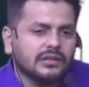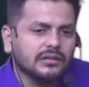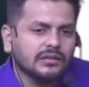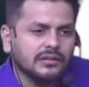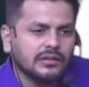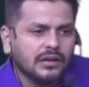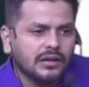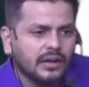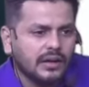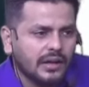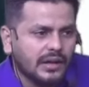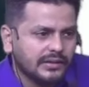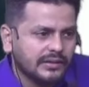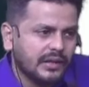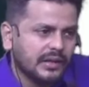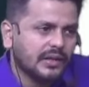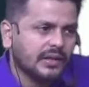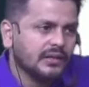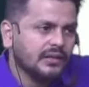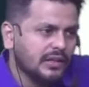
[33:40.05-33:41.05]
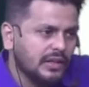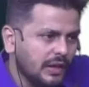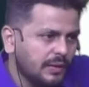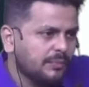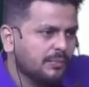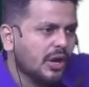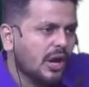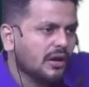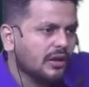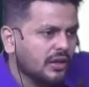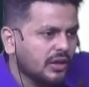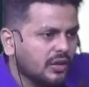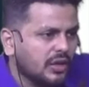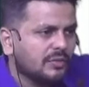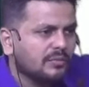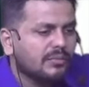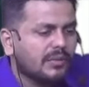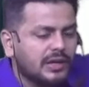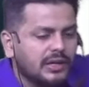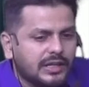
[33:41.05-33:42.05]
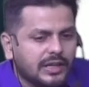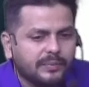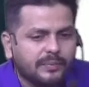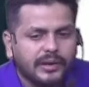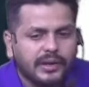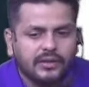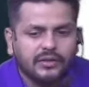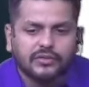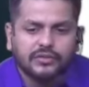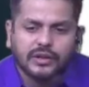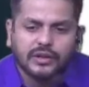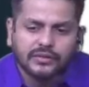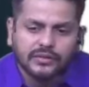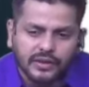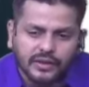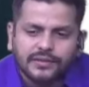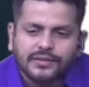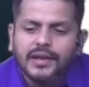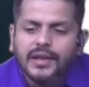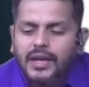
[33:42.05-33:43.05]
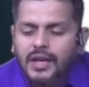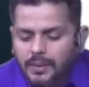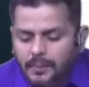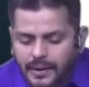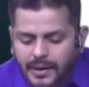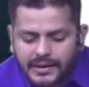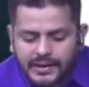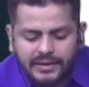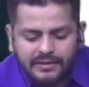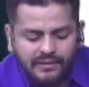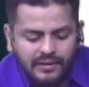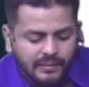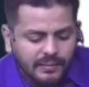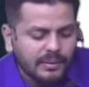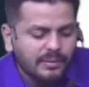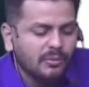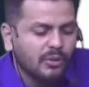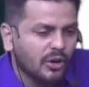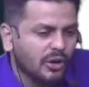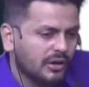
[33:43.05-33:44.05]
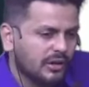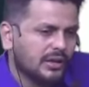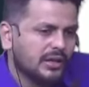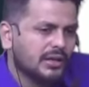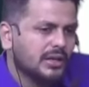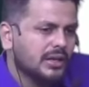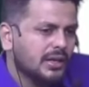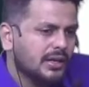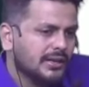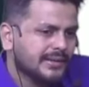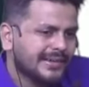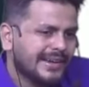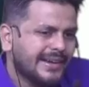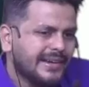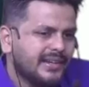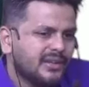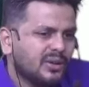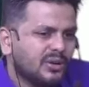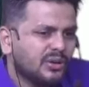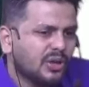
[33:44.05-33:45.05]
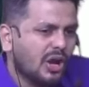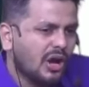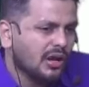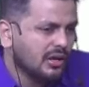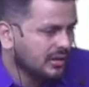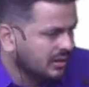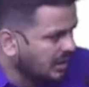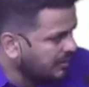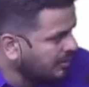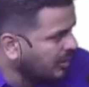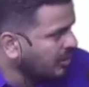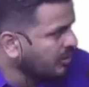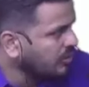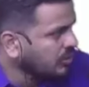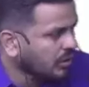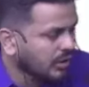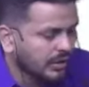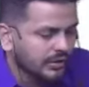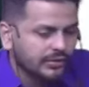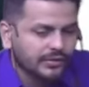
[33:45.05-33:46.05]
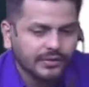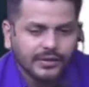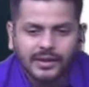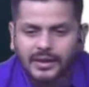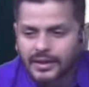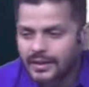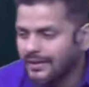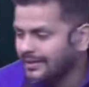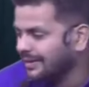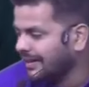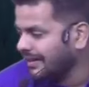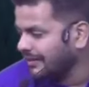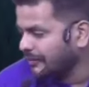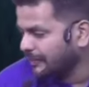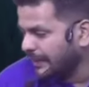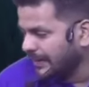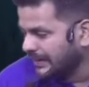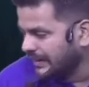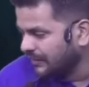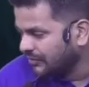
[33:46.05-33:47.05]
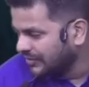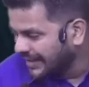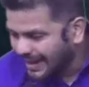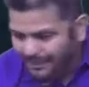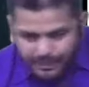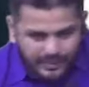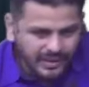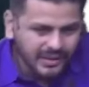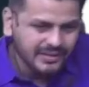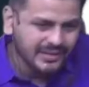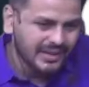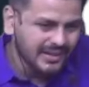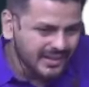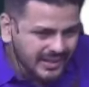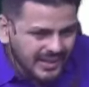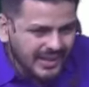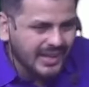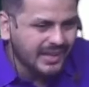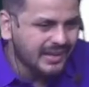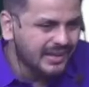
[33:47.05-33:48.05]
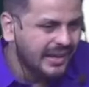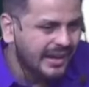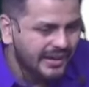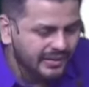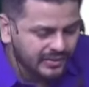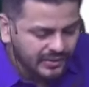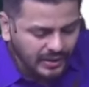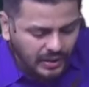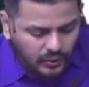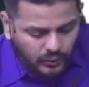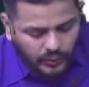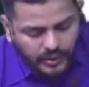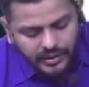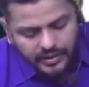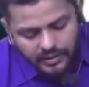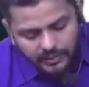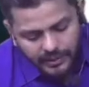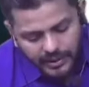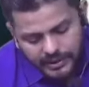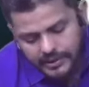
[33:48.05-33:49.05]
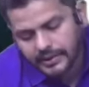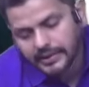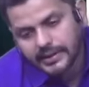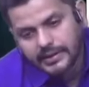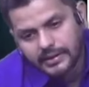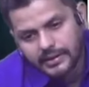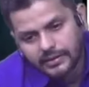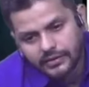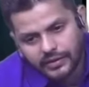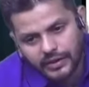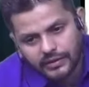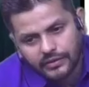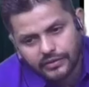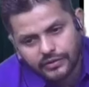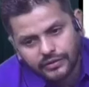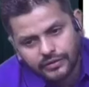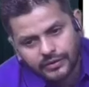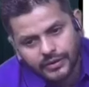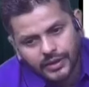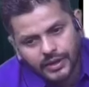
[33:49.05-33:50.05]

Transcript: I can keep talking on multiple instances, but it will be more right to talk about those in the respective chapters and the areas where they make a little sense.